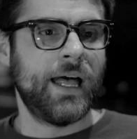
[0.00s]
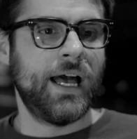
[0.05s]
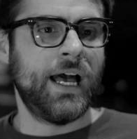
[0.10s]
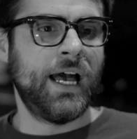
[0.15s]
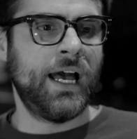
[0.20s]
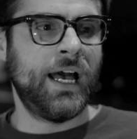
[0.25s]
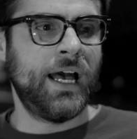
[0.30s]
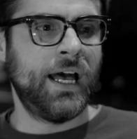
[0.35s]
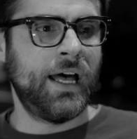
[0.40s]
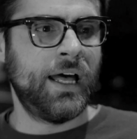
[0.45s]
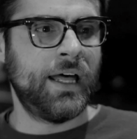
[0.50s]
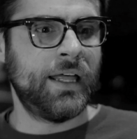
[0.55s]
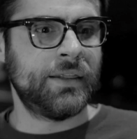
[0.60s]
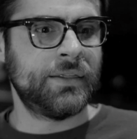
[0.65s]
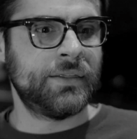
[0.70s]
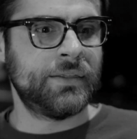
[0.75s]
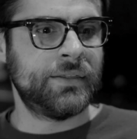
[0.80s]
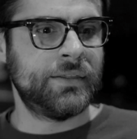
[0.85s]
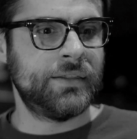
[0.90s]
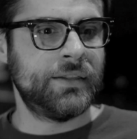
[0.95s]

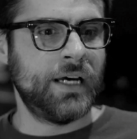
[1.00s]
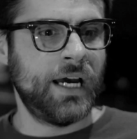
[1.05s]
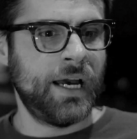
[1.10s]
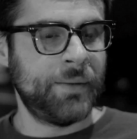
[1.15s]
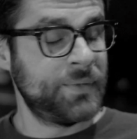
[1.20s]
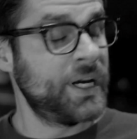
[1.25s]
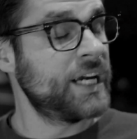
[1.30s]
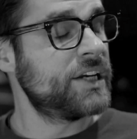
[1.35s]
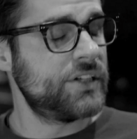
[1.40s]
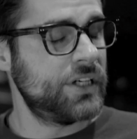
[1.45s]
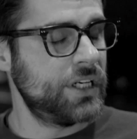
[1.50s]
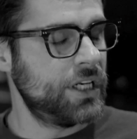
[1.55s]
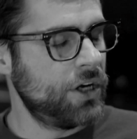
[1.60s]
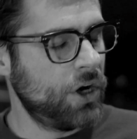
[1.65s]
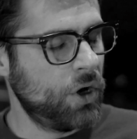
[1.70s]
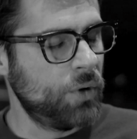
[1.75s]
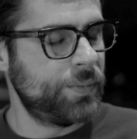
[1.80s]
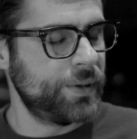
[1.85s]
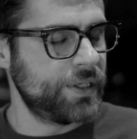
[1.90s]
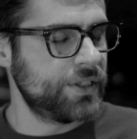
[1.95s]
And I'm actually
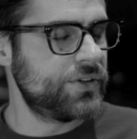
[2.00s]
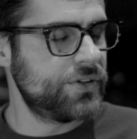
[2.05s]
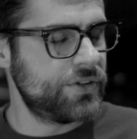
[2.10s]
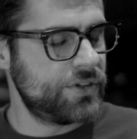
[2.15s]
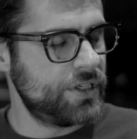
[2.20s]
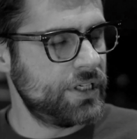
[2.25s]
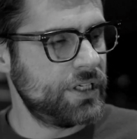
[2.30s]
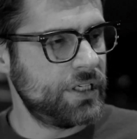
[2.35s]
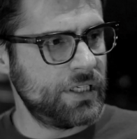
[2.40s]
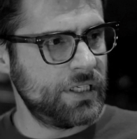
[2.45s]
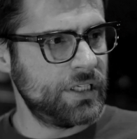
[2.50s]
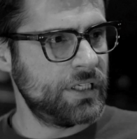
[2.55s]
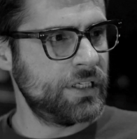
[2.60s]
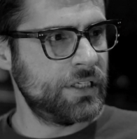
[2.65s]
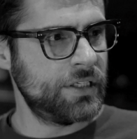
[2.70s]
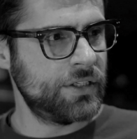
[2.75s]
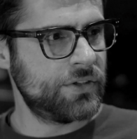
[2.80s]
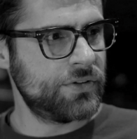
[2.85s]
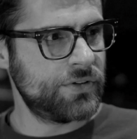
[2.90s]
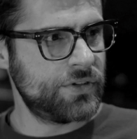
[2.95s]
hoping to
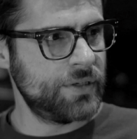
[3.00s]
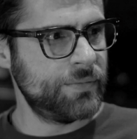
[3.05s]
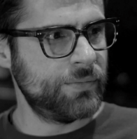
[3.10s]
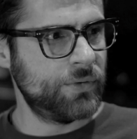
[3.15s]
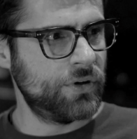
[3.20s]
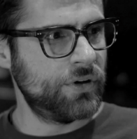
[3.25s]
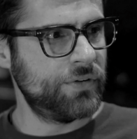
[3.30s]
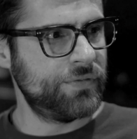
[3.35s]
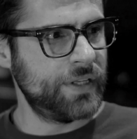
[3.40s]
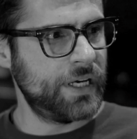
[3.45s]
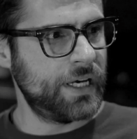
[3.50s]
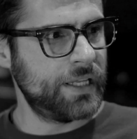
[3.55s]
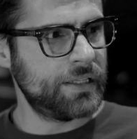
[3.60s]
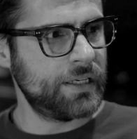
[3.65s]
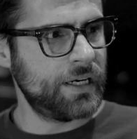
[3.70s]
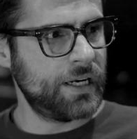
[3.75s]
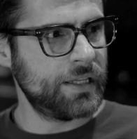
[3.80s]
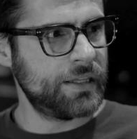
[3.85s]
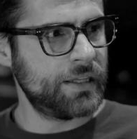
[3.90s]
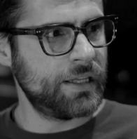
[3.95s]
see more of that.
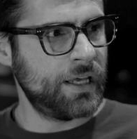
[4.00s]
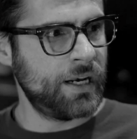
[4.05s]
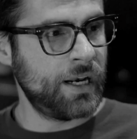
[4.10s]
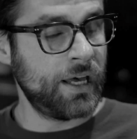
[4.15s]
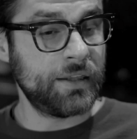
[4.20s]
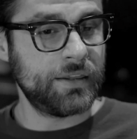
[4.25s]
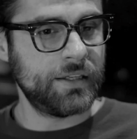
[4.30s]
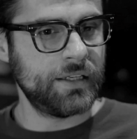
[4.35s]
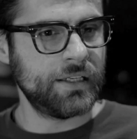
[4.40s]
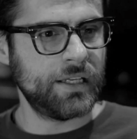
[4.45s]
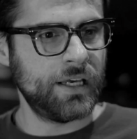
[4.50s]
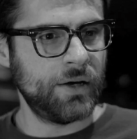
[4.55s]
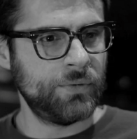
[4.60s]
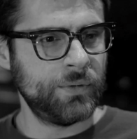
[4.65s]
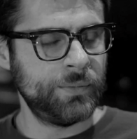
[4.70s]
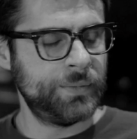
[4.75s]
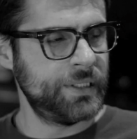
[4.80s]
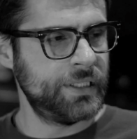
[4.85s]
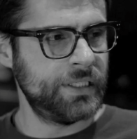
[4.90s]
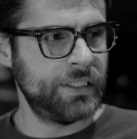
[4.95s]
And I think that
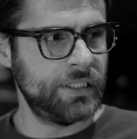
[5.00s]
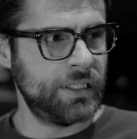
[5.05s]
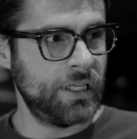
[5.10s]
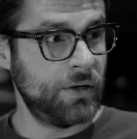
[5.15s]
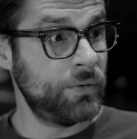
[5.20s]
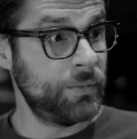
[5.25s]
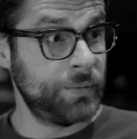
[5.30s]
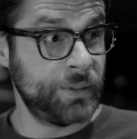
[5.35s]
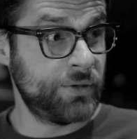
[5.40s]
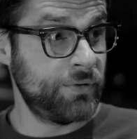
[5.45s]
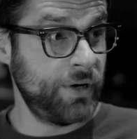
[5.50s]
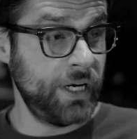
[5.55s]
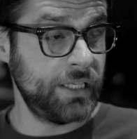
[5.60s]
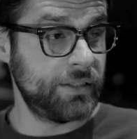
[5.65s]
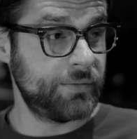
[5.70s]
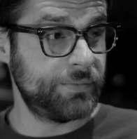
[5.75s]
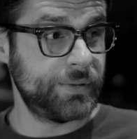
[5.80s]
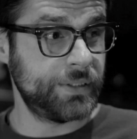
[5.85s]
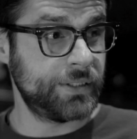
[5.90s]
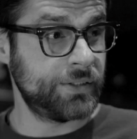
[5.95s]
would be
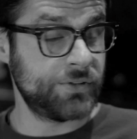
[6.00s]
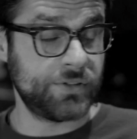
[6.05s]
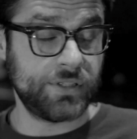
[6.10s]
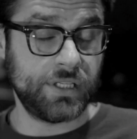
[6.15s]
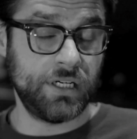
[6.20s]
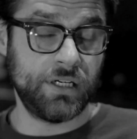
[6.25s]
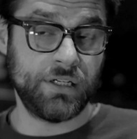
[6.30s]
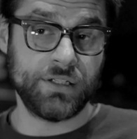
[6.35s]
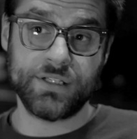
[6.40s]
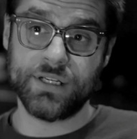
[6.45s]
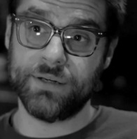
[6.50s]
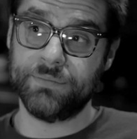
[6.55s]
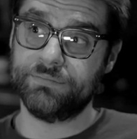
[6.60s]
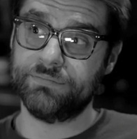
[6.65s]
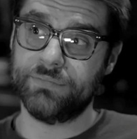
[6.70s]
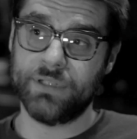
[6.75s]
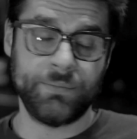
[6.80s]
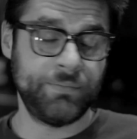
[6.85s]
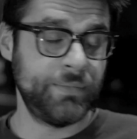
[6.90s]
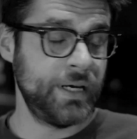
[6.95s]
great, because there are
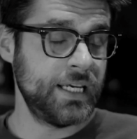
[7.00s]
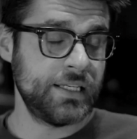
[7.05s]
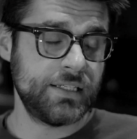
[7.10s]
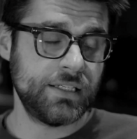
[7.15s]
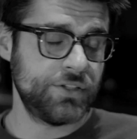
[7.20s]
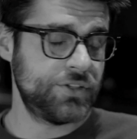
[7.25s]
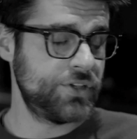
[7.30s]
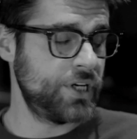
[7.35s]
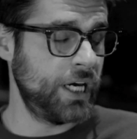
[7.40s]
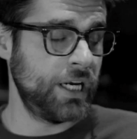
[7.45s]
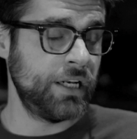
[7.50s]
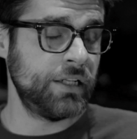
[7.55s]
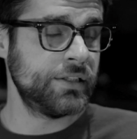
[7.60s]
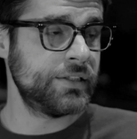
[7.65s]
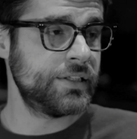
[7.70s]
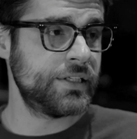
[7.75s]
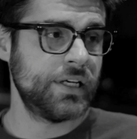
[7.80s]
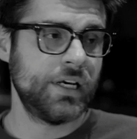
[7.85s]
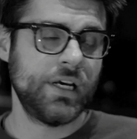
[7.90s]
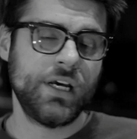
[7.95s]
some amazing
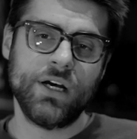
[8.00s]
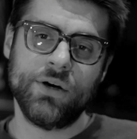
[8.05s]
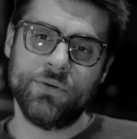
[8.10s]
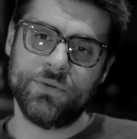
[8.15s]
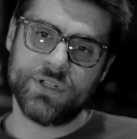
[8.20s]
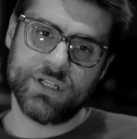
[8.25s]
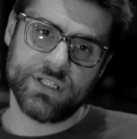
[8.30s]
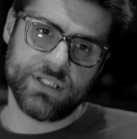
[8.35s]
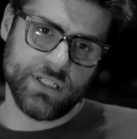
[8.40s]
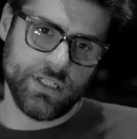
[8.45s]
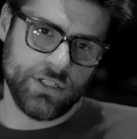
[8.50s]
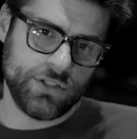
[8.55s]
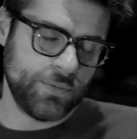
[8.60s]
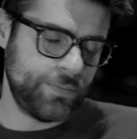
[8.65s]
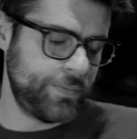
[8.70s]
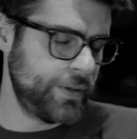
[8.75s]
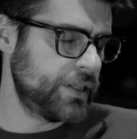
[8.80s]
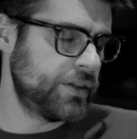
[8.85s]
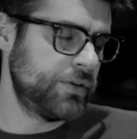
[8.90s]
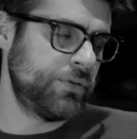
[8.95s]
channels. We just need to
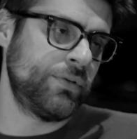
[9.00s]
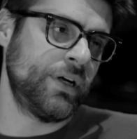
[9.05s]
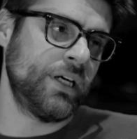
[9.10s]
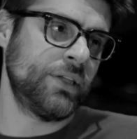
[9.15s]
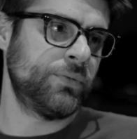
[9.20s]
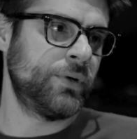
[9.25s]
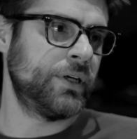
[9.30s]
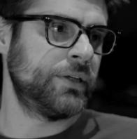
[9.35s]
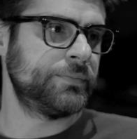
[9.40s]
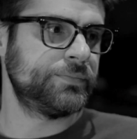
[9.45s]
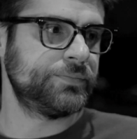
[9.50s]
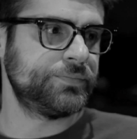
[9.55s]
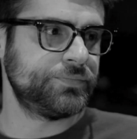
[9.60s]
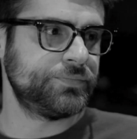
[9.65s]
pick the right one.